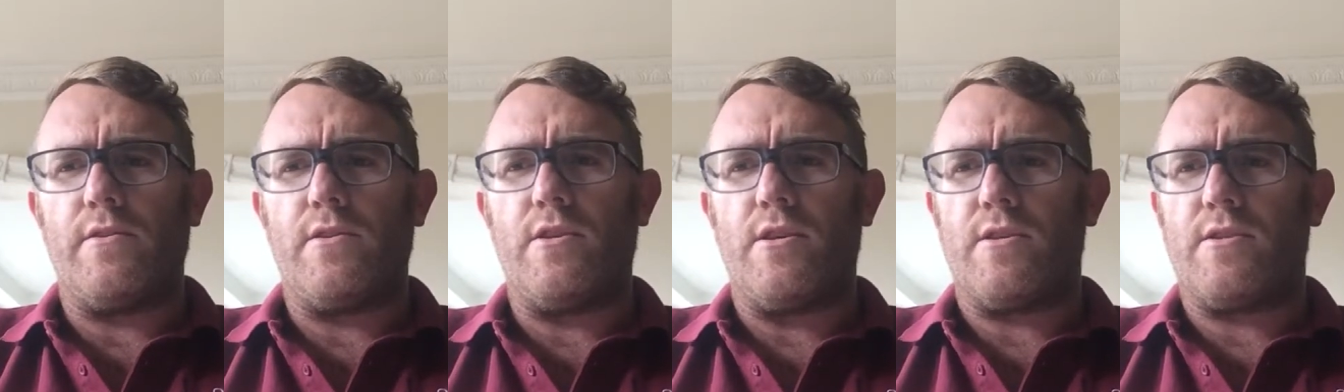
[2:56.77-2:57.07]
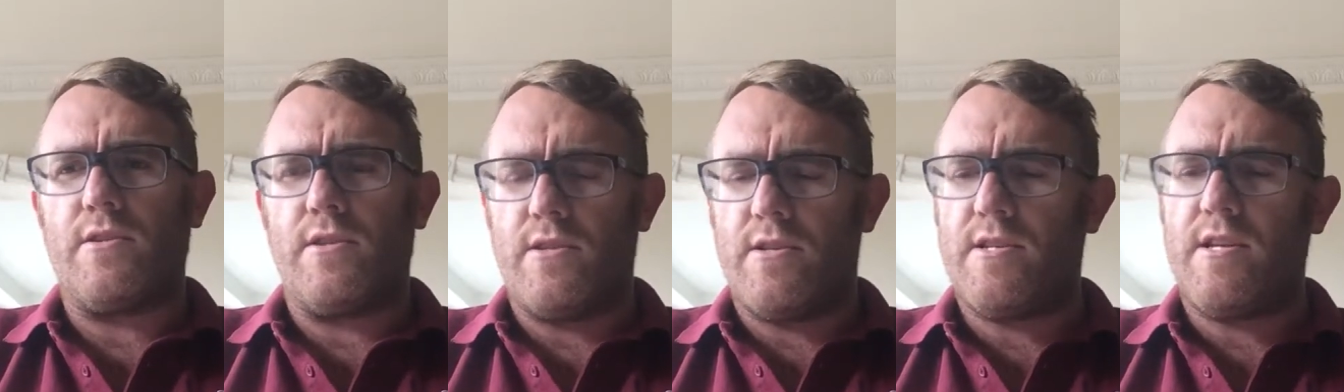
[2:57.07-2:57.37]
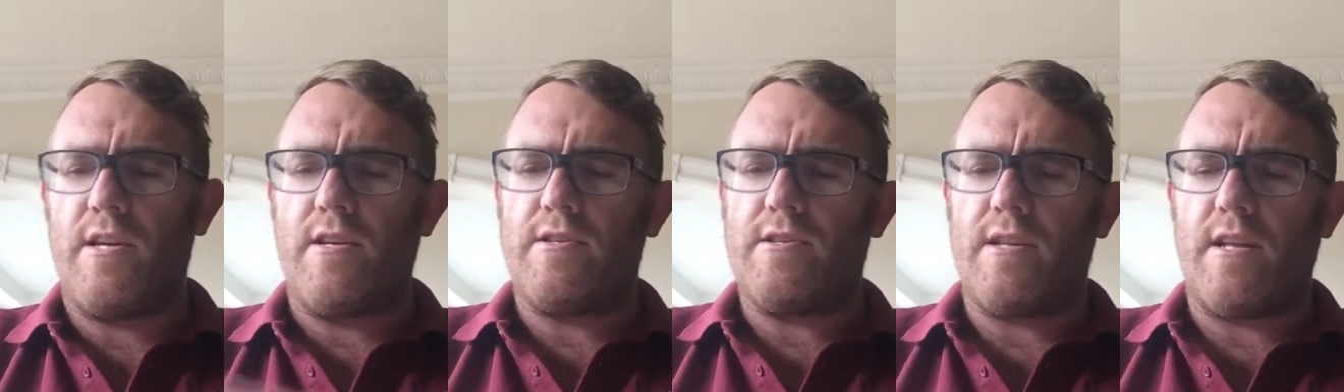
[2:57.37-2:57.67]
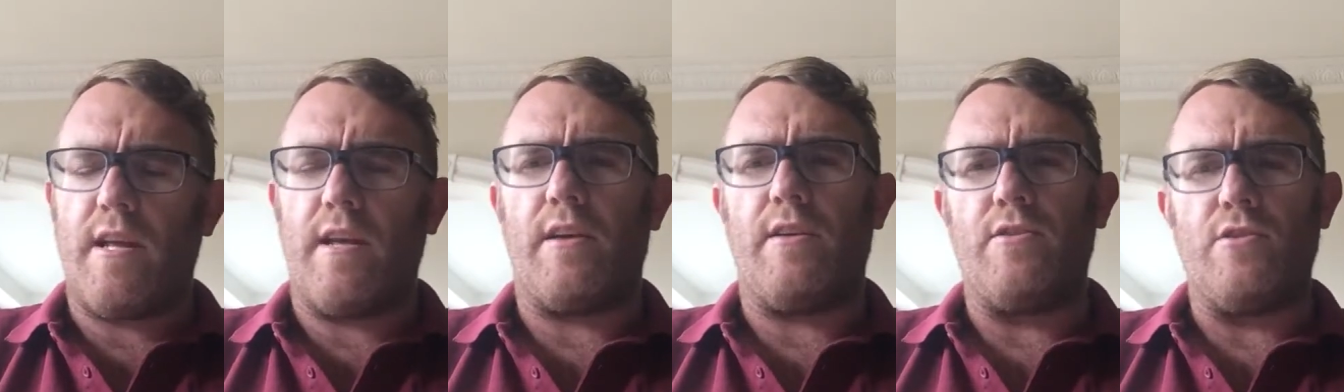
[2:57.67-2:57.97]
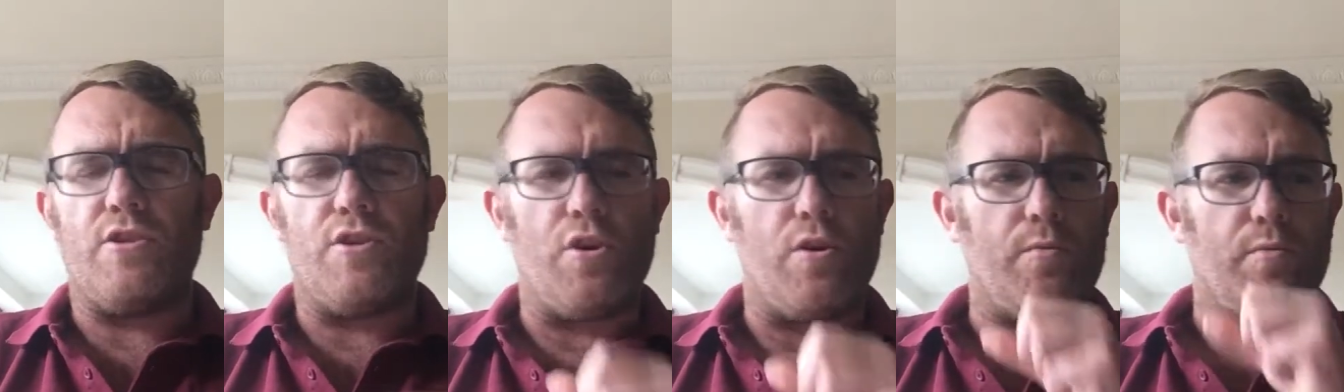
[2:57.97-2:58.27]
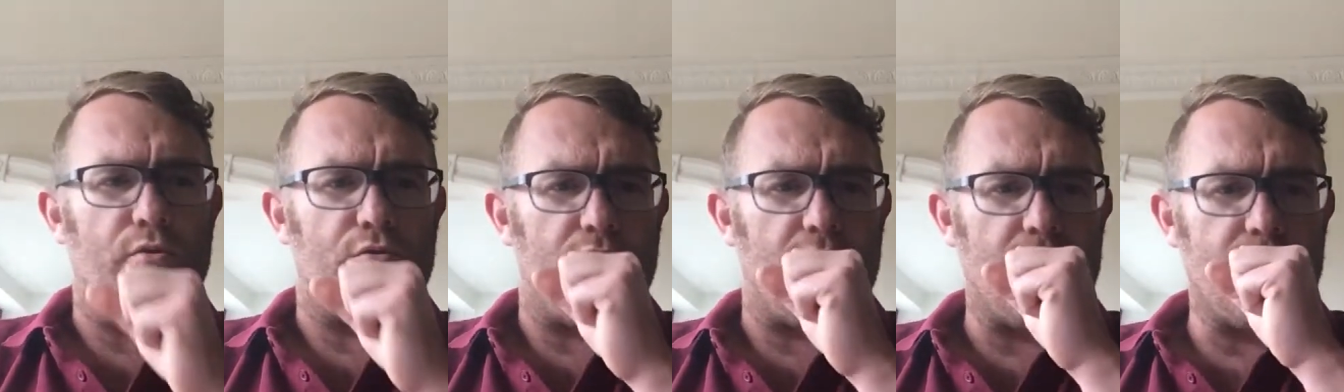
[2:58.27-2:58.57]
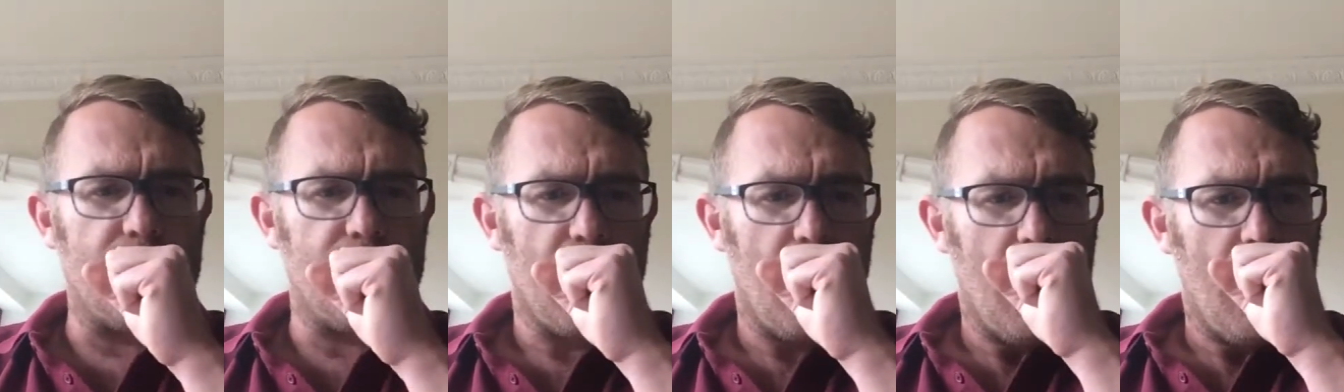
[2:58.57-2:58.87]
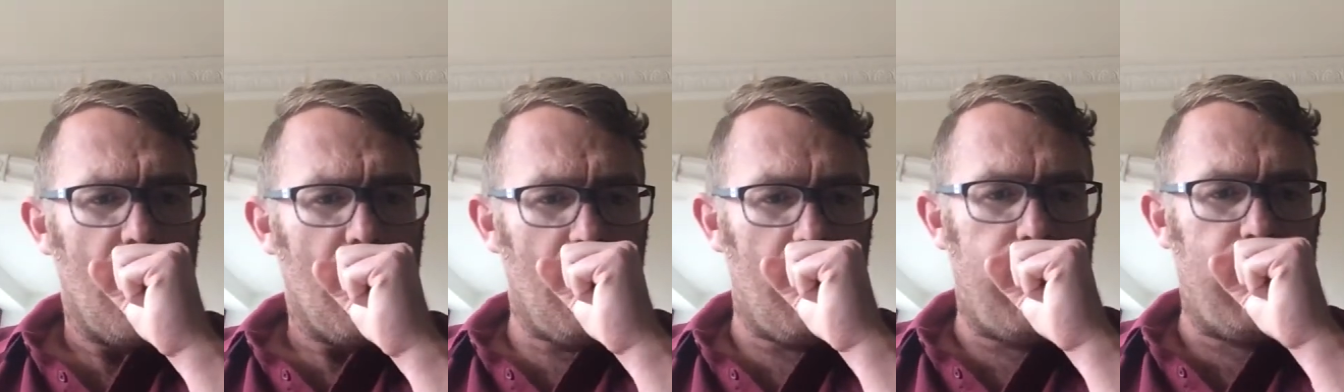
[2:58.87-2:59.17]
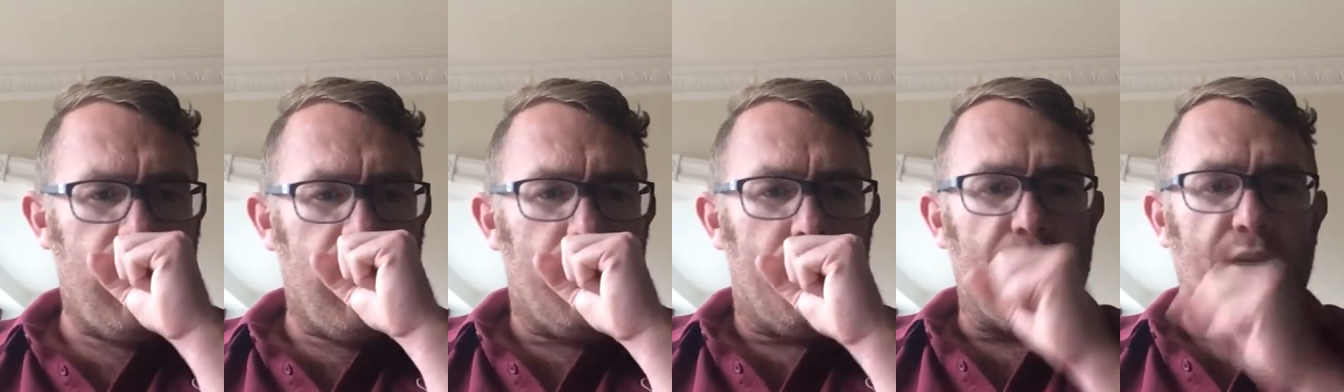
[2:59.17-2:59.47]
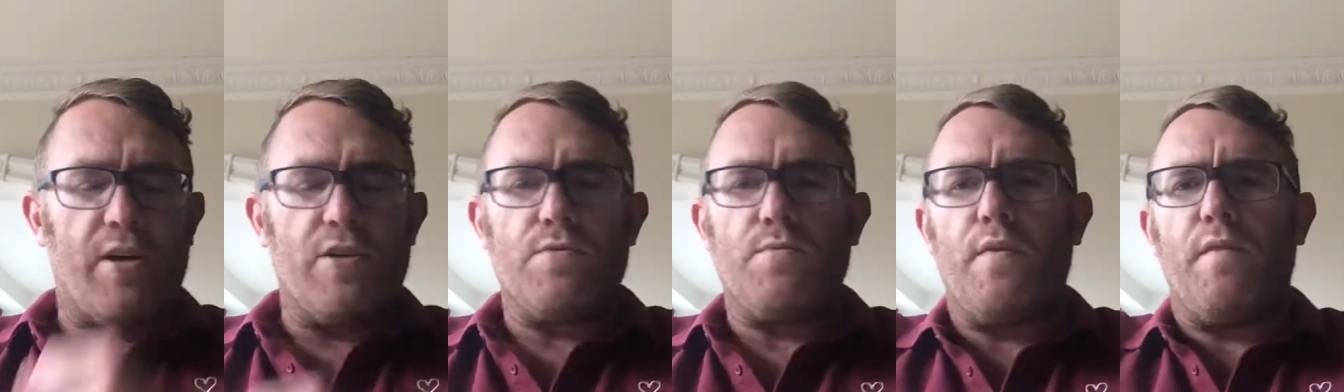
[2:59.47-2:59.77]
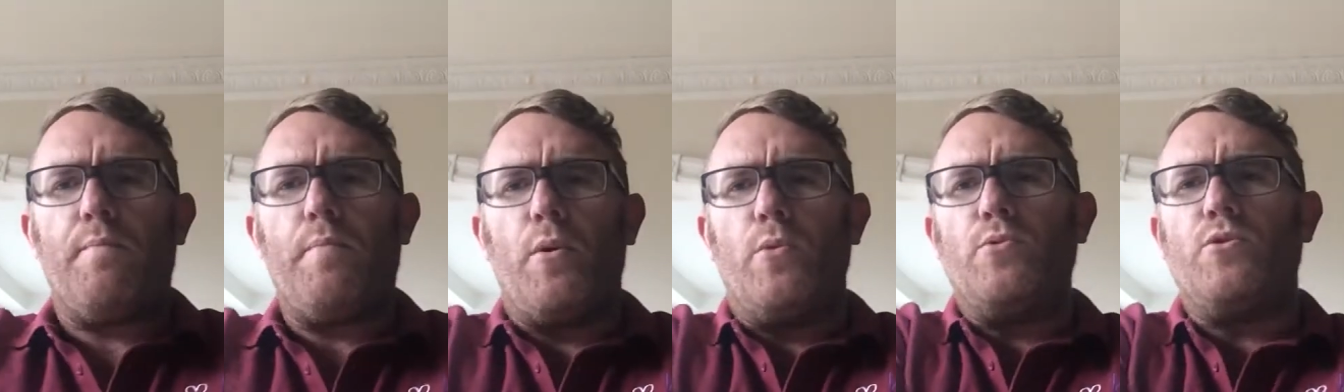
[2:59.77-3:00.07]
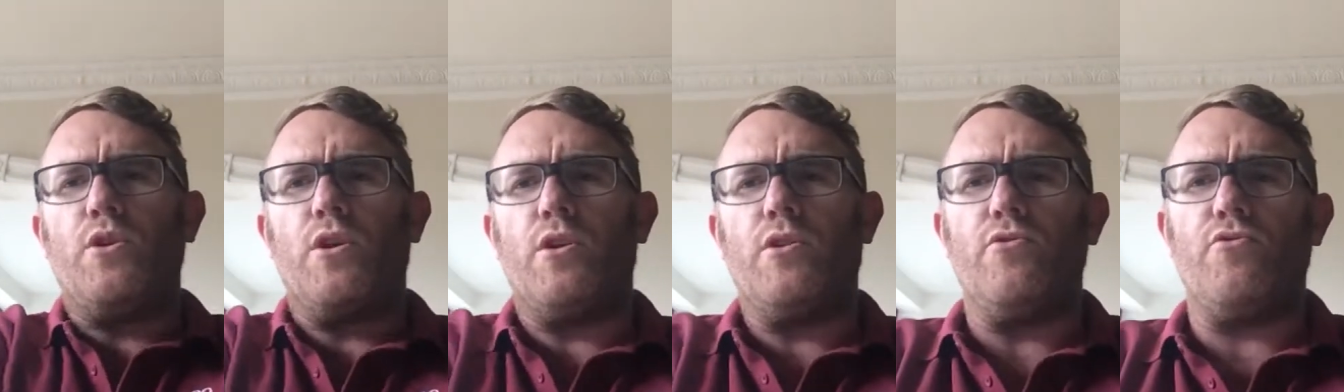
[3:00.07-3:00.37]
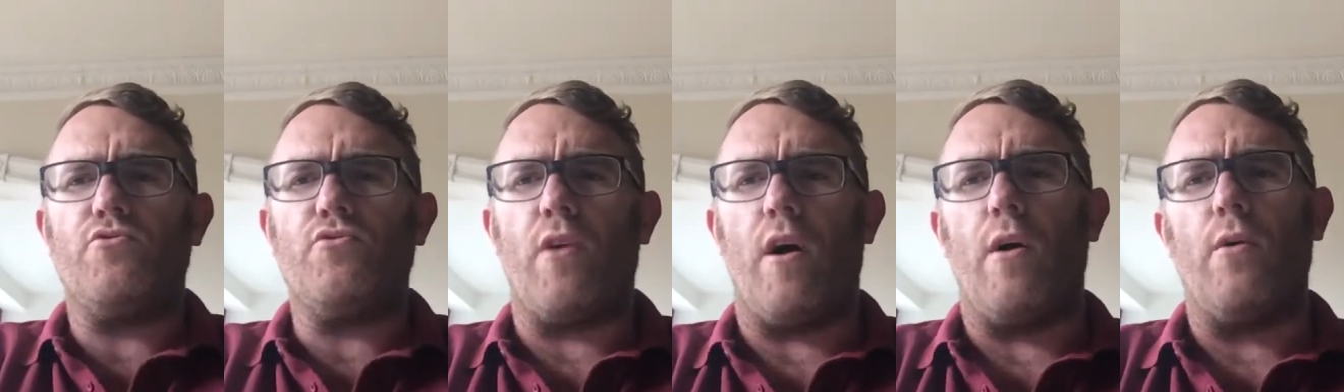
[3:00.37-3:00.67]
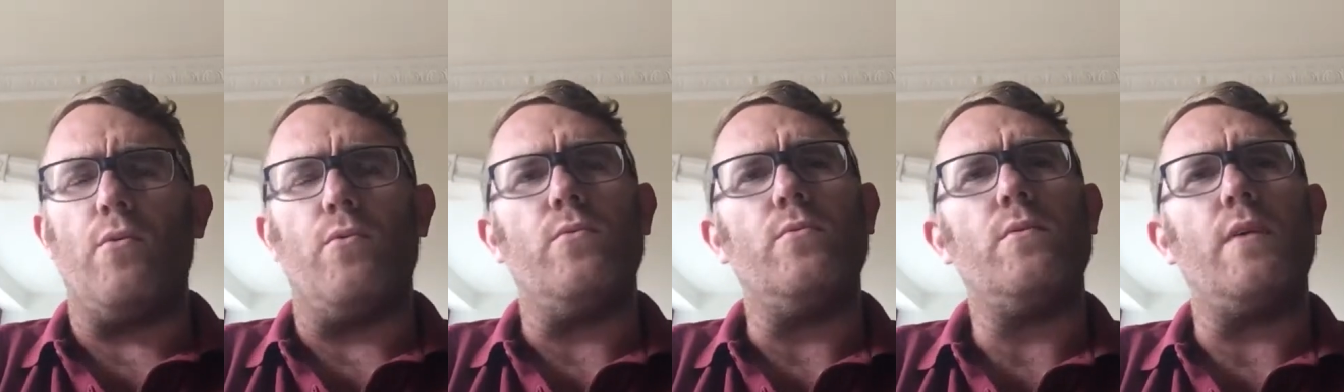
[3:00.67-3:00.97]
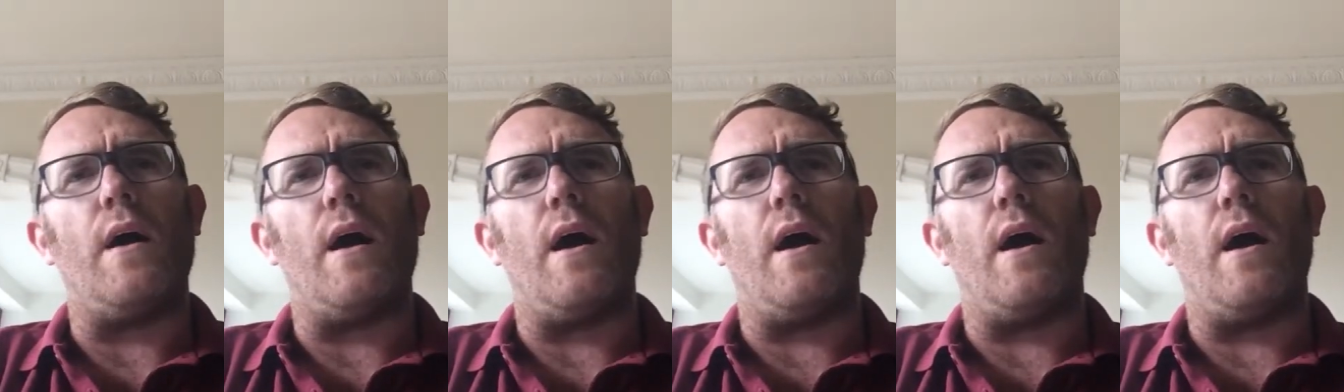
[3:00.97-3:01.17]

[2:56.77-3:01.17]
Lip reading: just continuously consume greens because with portion control